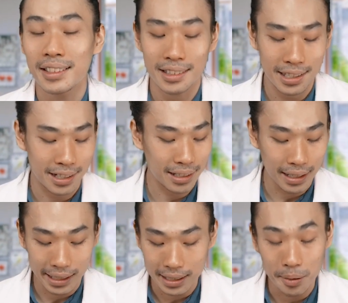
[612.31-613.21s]
then
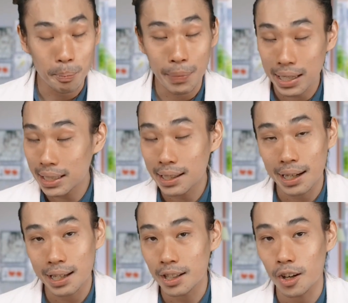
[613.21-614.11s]
like a many
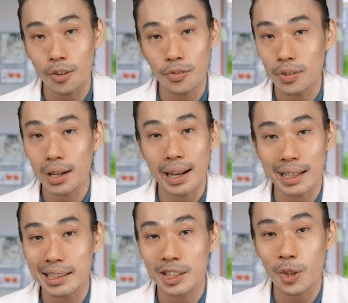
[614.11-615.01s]
kind of
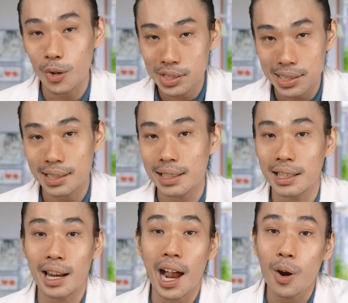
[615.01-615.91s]
like a toxic
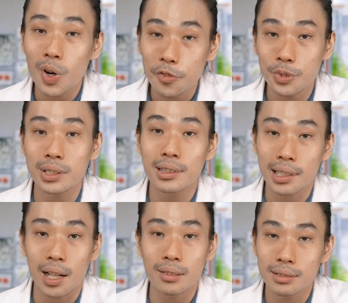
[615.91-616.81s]
in our food
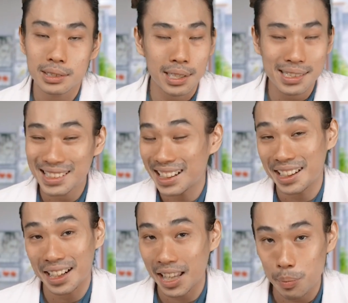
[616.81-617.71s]
now
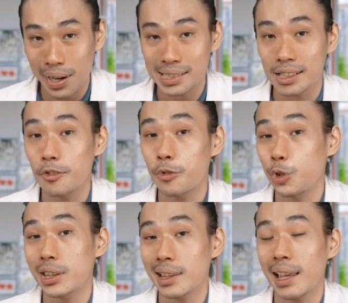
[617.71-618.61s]
just claim as
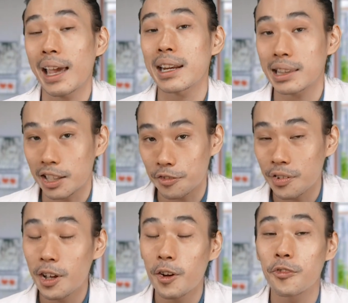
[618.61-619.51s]
food
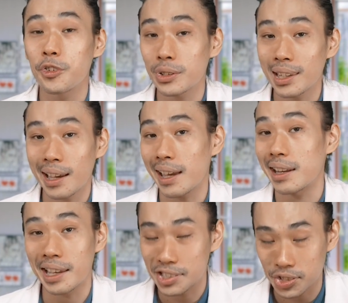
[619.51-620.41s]
additive, food
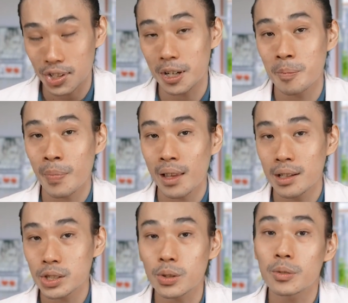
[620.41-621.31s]
enhancer.
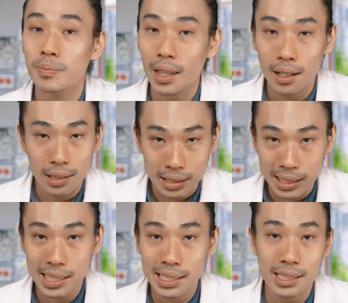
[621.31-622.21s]
So
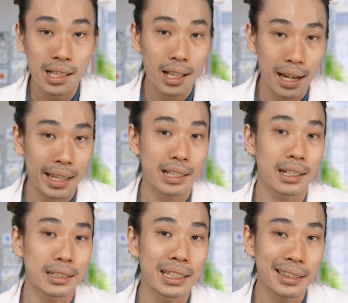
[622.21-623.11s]
this is like
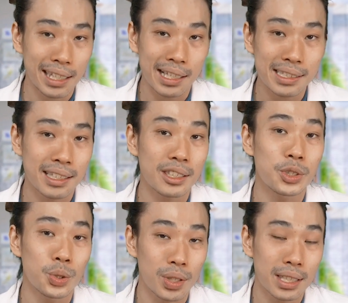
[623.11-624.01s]
the things
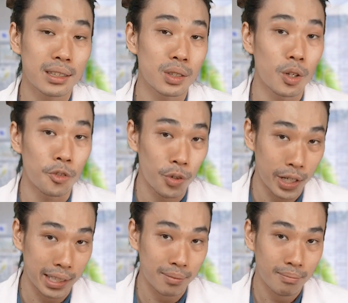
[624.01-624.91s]
that you need to
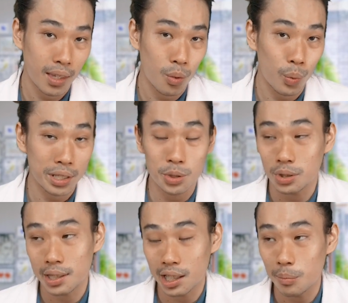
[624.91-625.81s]
avoid when you
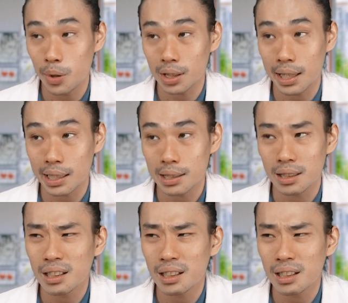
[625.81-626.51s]
think about like